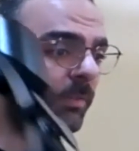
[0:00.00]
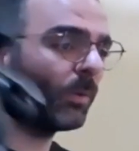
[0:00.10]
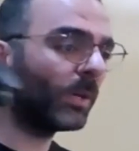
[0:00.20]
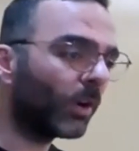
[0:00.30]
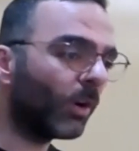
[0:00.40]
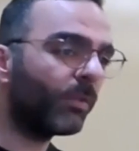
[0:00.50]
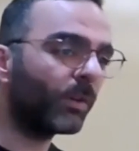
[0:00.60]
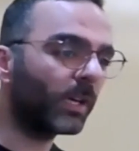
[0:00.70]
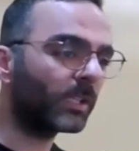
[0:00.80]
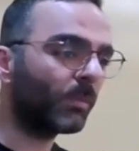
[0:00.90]
But if you want to
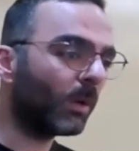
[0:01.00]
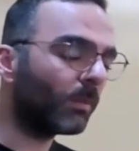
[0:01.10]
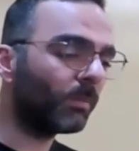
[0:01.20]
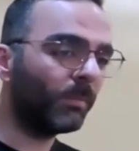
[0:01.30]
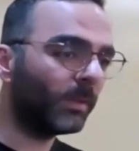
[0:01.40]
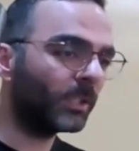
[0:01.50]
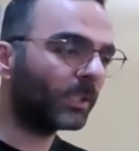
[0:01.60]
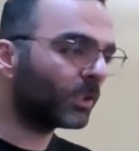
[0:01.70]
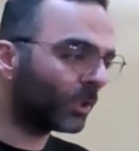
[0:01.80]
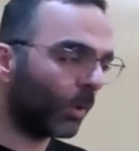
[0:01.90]
go for a small,
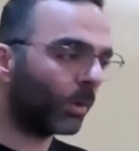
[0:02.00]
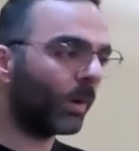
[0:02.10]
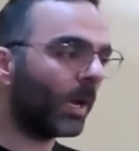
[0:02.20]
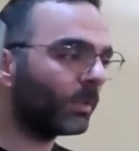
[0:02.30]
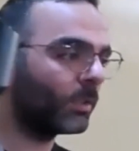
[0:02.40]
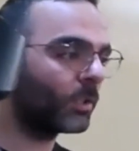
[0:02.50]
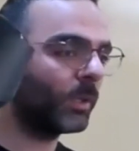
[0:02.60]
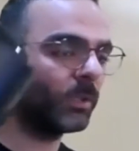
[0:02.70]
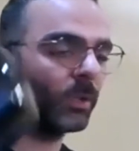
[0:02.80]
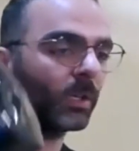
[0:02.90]
just show around
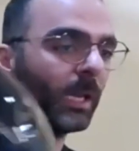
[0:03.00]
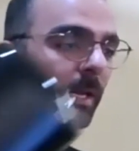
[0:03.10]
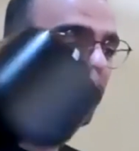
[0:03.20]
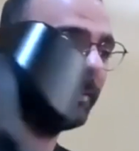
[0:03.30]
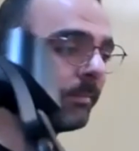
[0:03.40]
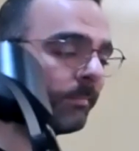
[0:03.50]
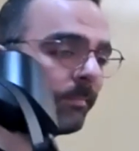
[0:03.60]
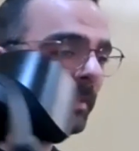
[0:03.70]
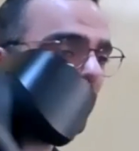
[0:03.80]
and show it to your client,